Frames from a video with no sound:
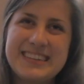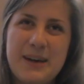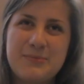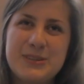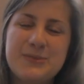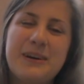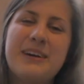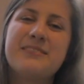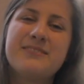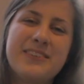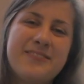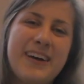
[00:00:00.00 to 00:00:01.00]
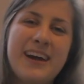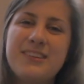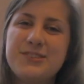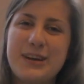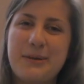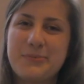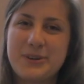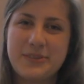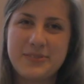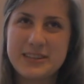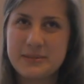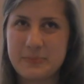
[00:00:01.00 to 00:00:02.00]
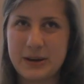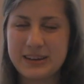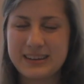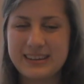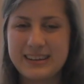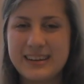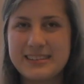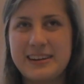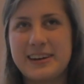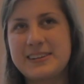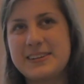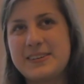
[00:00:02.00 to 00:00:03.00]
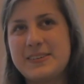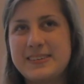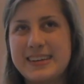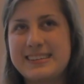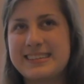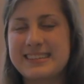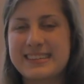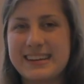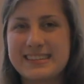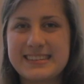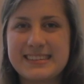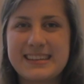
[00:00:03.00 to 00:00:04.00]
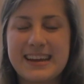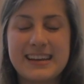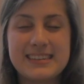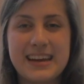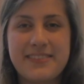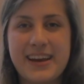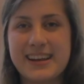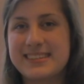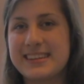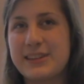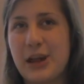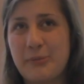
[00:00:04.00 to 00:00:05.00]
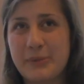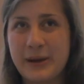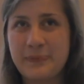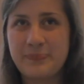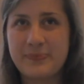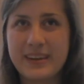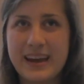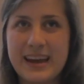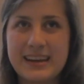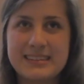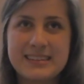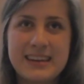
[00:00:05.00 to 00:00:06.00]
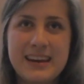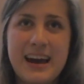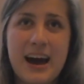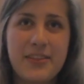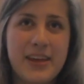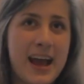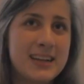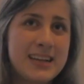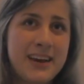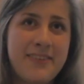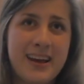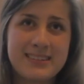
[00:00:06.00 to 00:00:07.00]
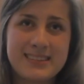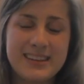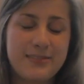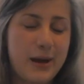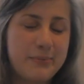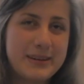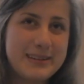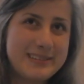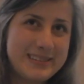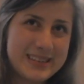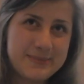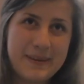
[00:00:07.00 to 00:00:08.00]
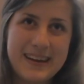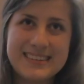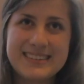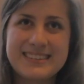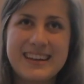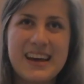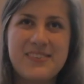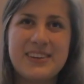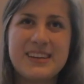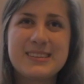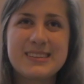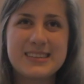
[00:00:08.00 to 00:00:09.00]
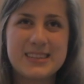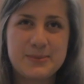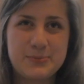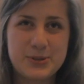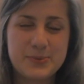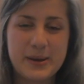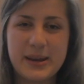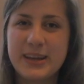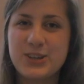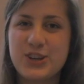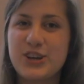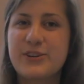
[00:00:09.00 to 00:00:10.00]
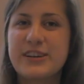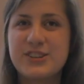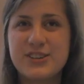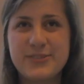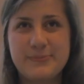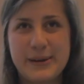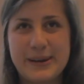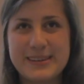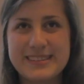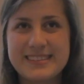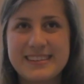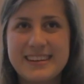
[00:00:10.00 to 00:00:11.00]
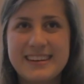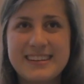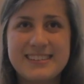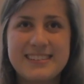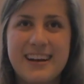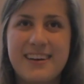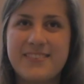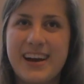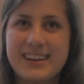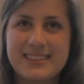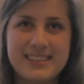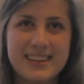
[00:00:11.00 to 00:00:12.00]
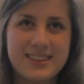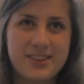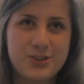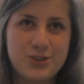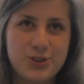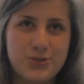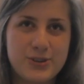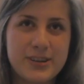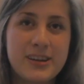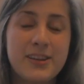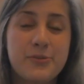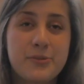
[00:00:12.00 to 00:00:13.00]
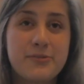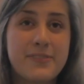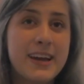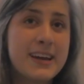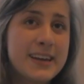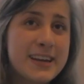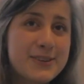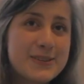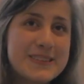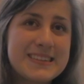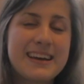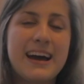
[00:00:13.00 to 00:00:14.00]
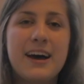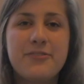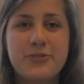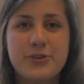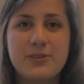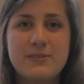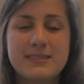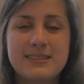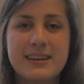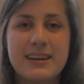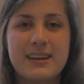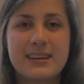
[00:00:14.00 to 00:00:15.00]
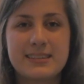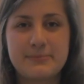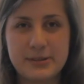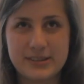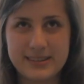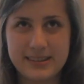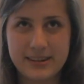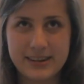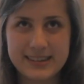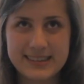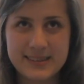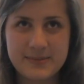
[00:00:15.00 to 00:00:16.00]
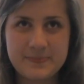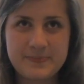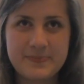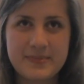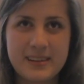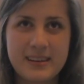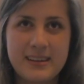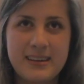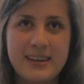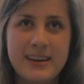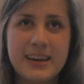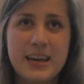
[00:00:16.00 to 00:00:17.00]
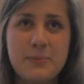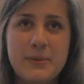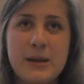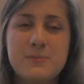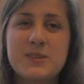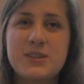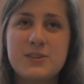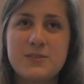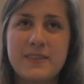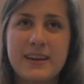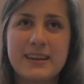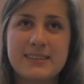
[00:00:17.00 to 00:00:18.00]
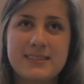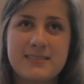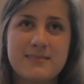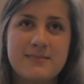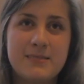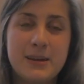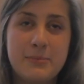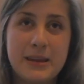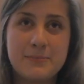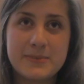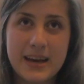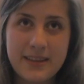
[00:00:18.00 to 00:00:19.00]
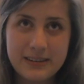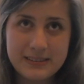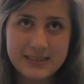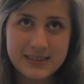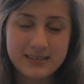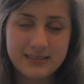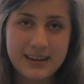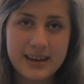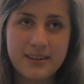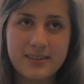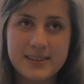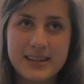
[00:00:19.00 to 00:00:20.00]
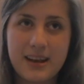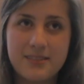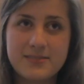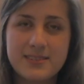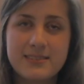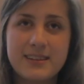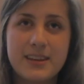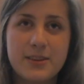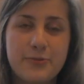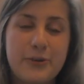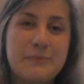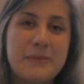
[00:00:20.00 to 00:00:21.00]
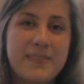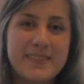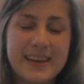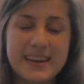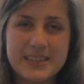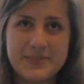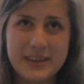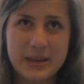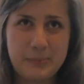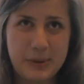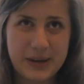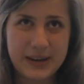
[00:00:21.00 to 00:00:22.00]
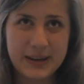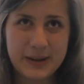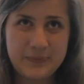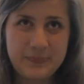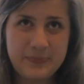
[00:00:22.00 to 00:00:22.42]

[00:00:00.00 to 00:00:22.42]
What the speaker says: Chapter 12, the final chapter of this book, Dr. Hotez discusses the anti-vaccine lobby and how the anti-vaccine lobby, despite the evidence, is persuading a generation of parents to not vaccinate their children through fake news, half-truths, and conspiracy theories. He blames two things. He blames others and ourselves in the form of the scientific community.